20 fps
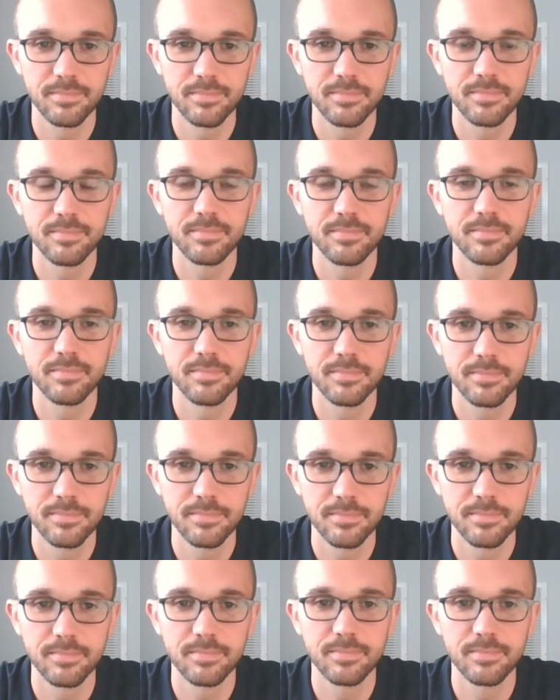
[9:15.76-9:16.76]

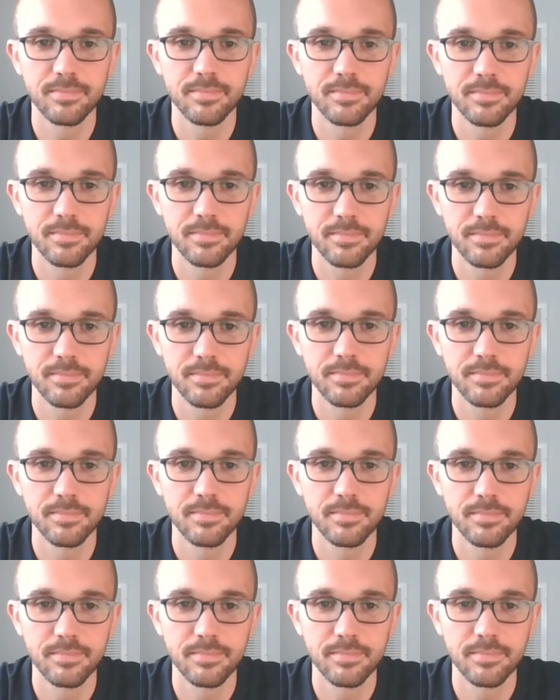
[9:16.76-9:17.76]

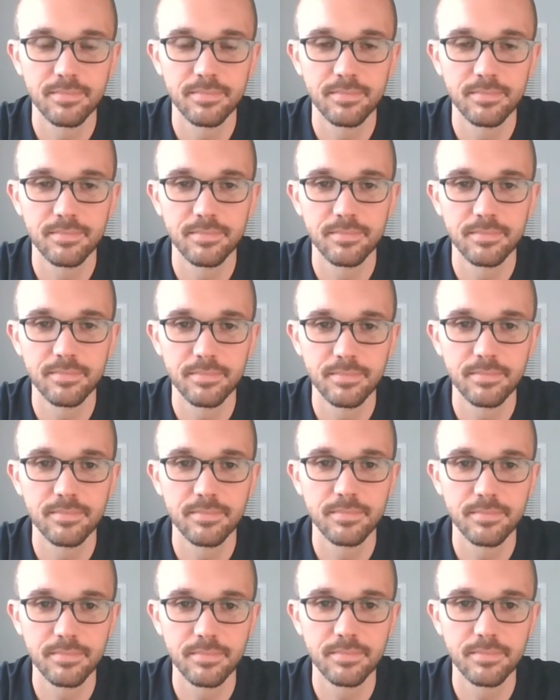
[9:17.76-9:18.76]

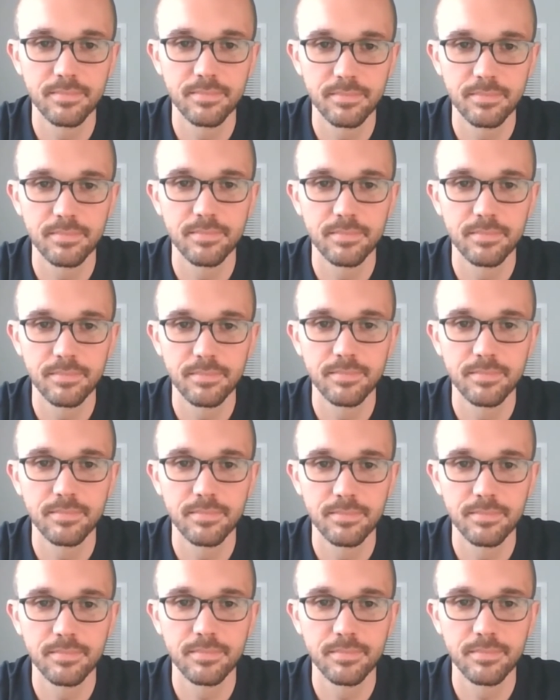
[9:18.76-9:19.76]

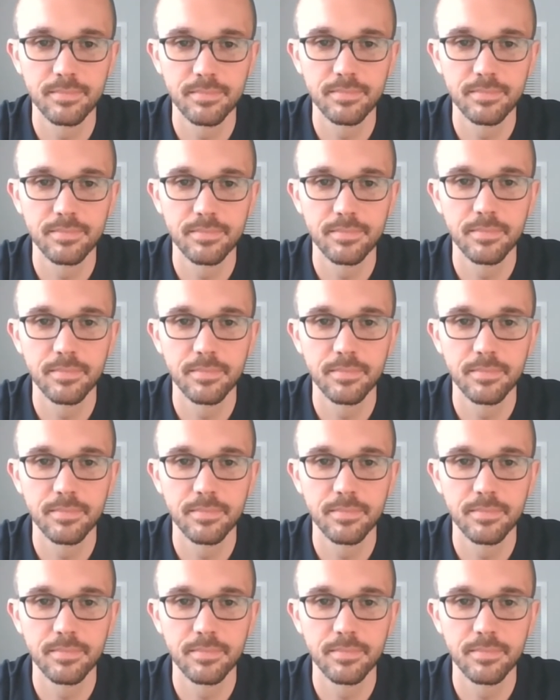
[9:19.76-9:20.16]
[no speech]